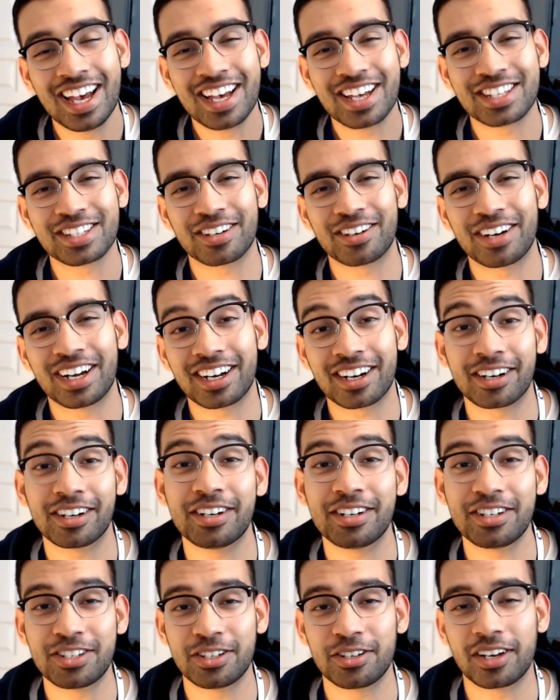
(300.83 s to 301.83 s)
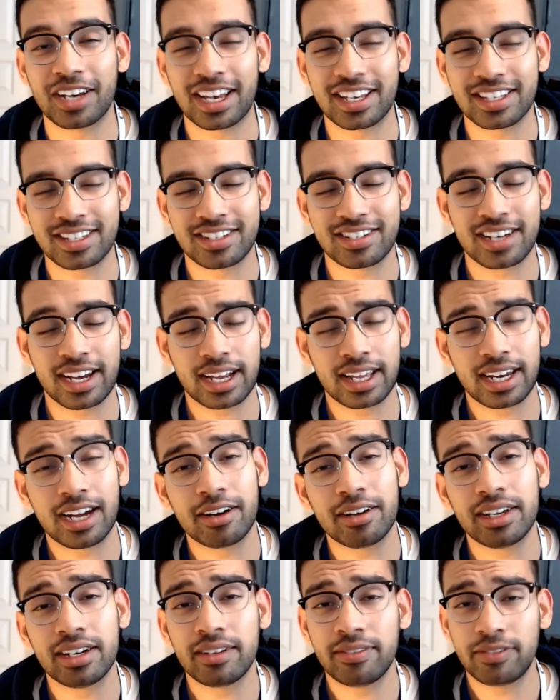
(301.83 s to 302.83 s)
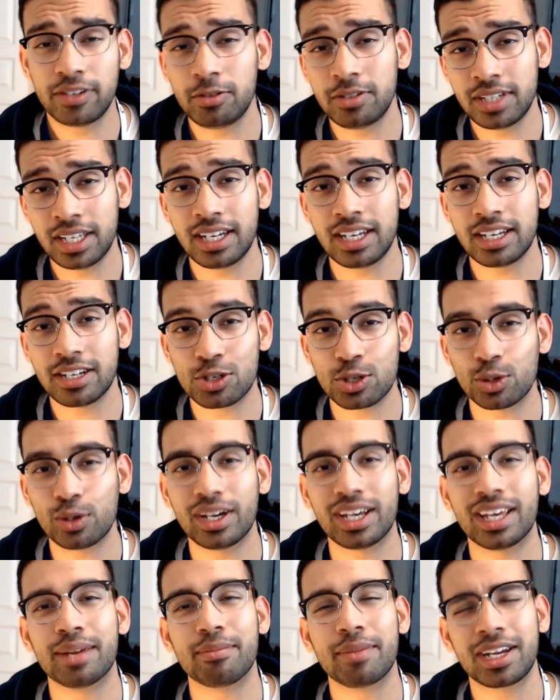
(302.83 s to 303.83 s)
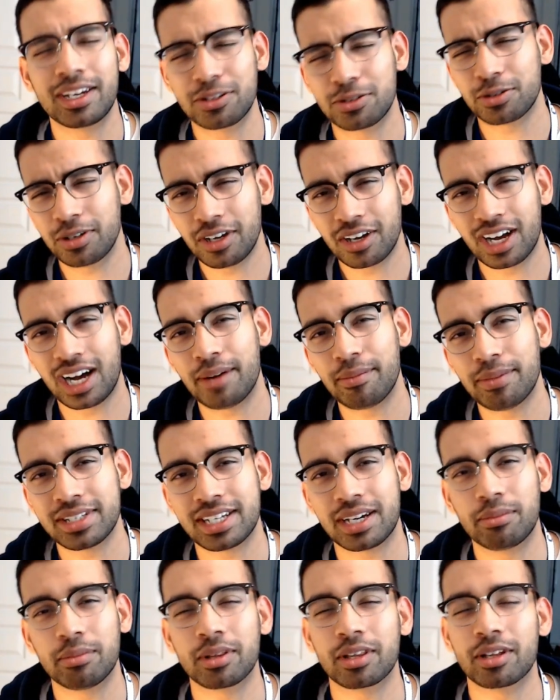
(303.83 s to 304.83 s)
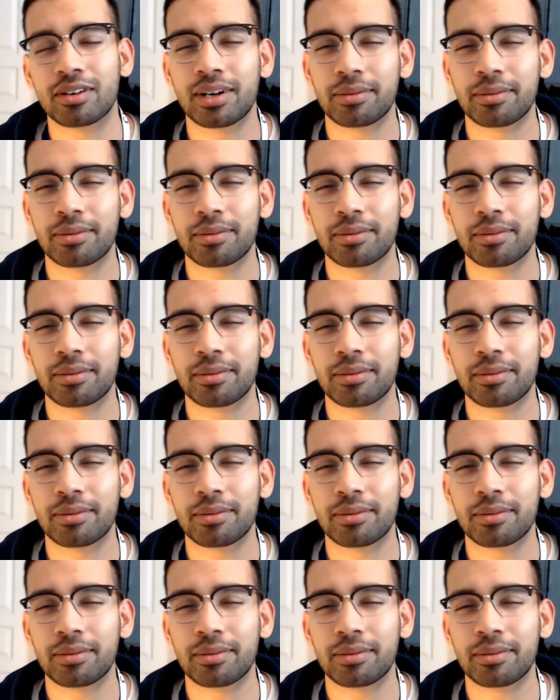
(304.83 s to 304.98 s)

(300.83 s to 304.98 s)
So I encourage you guys to check it out, and if you did enjoy it, make you comment down below.